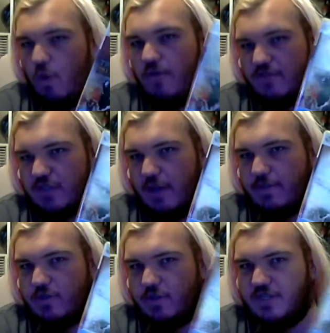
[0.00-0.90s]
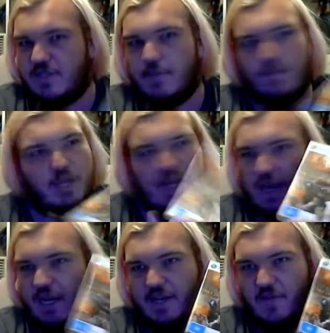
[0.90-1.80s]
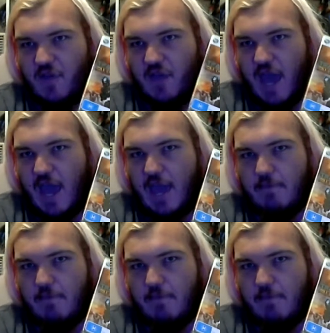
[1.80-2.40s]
for Cybertron is a completely different game.